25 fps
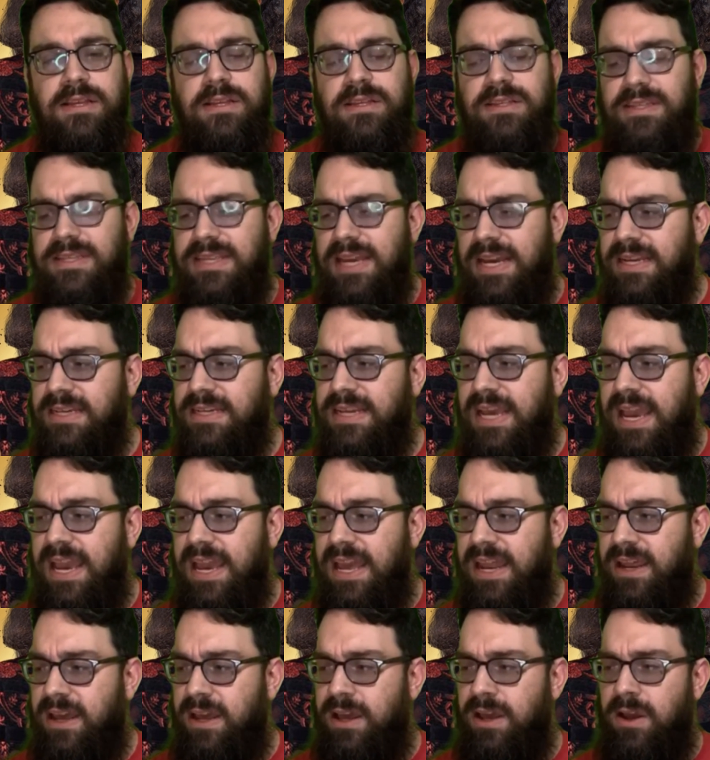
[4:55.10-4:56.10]

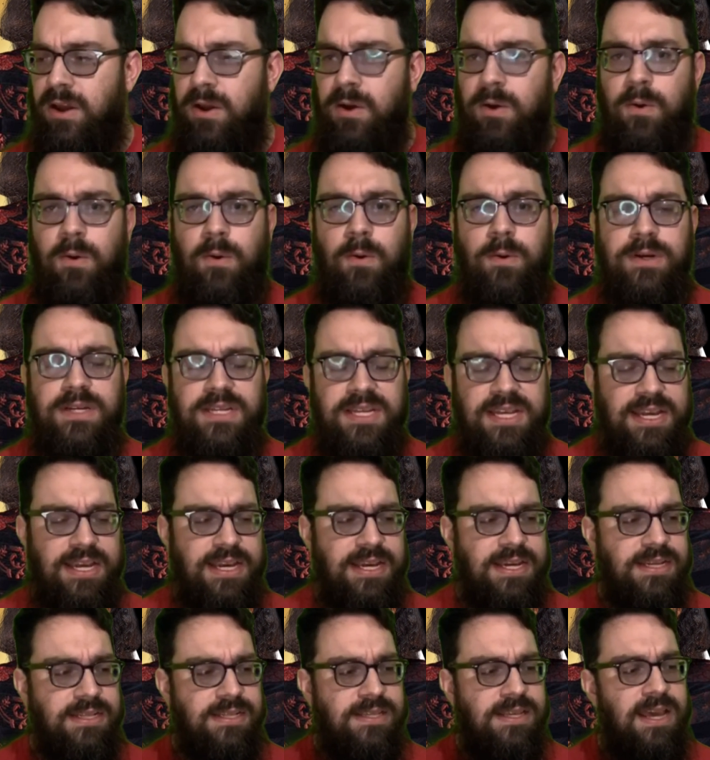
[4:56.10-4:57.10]
Santana,
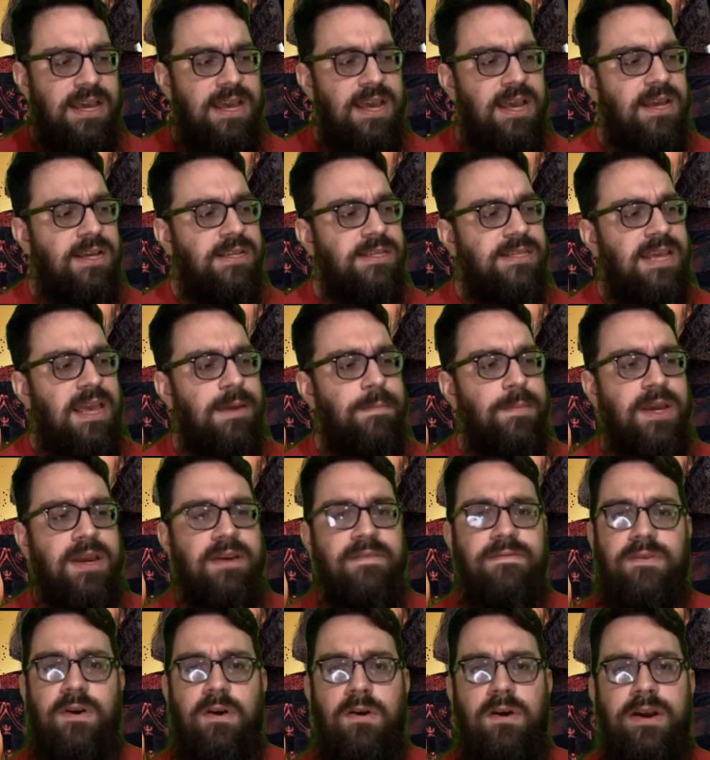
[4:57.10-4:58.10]
Ortiz, Sammy
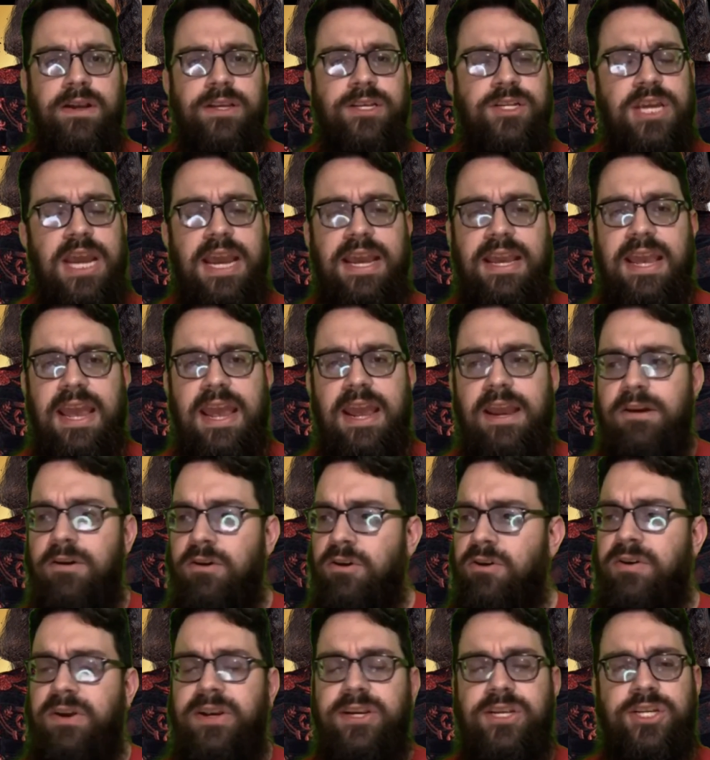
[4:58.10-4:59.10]
Guevara, Jake Hager,
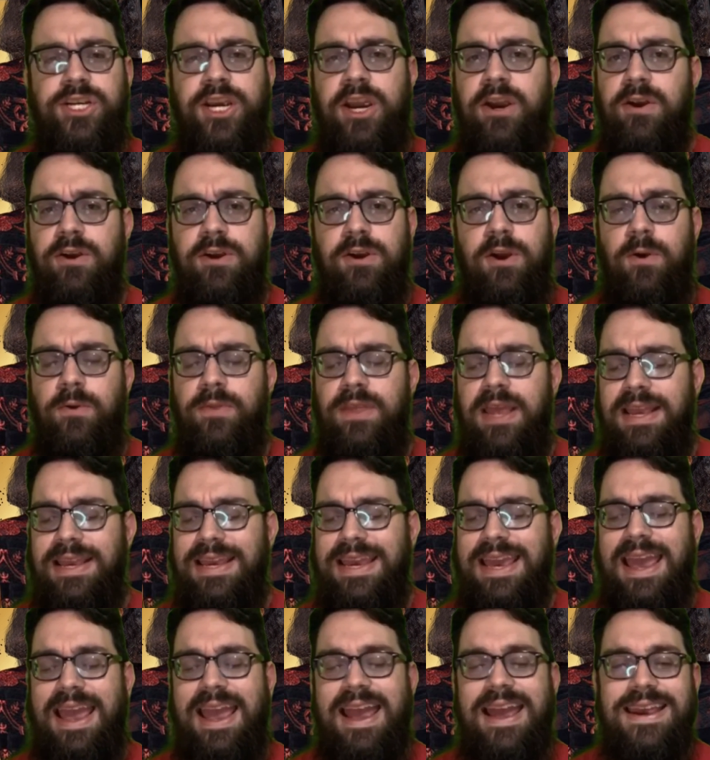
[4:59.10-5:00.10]
Chris Jericho, they
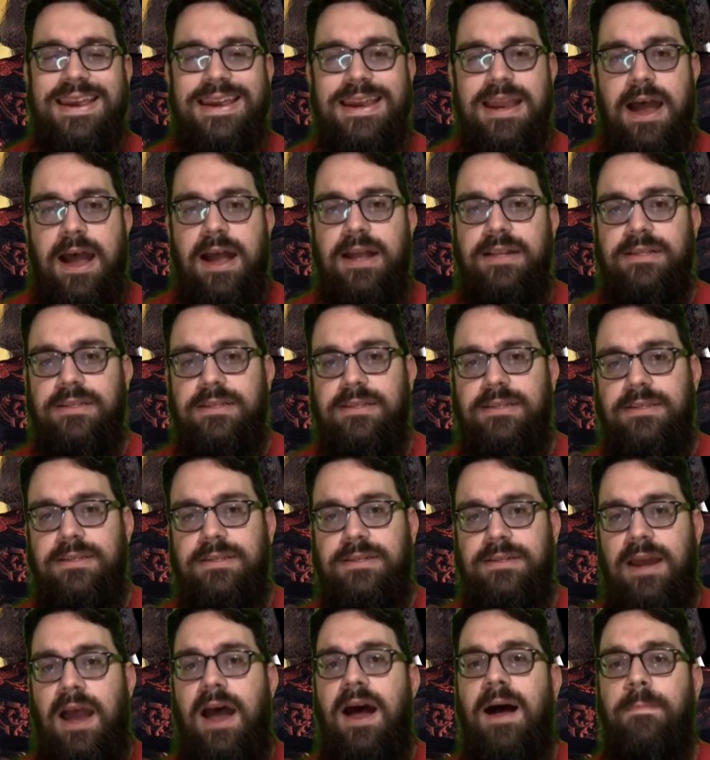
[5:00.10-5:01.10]
cannot
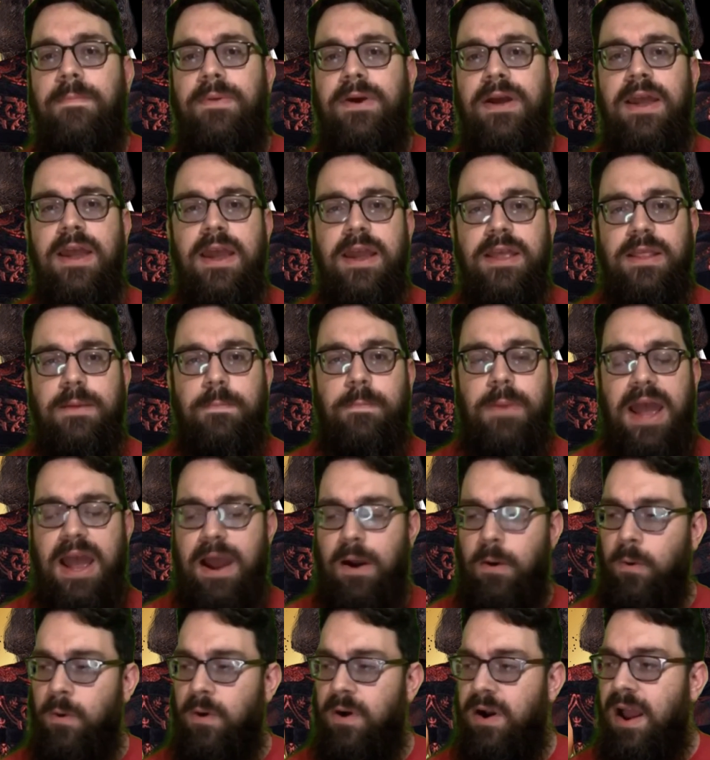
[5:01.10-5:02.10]
stop the
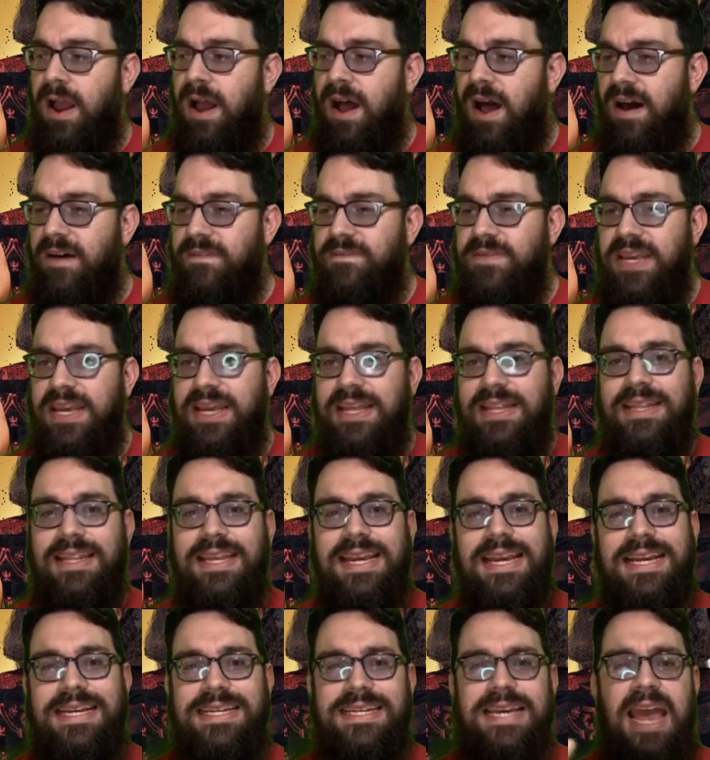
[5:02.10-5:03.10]
power of the
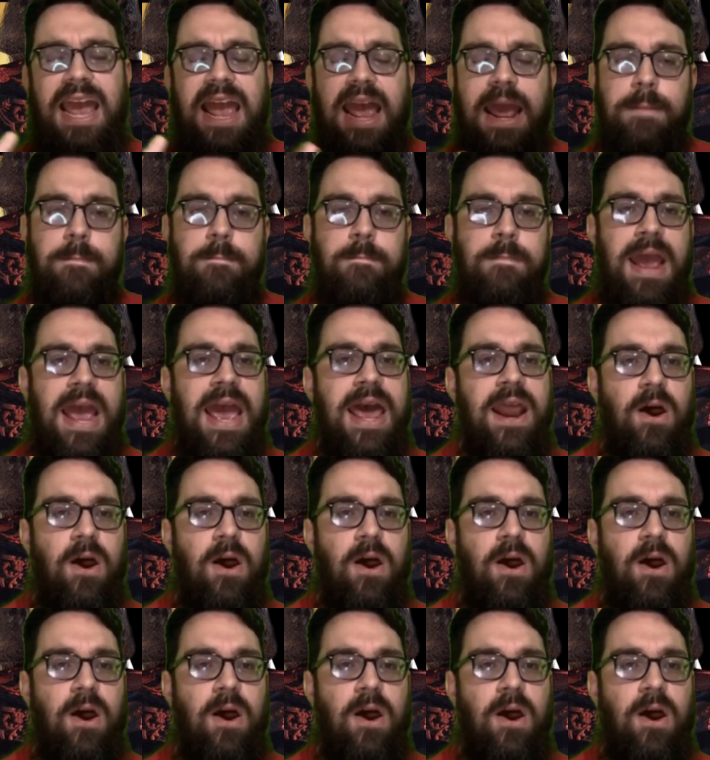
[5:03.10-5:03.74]
Elite and Matt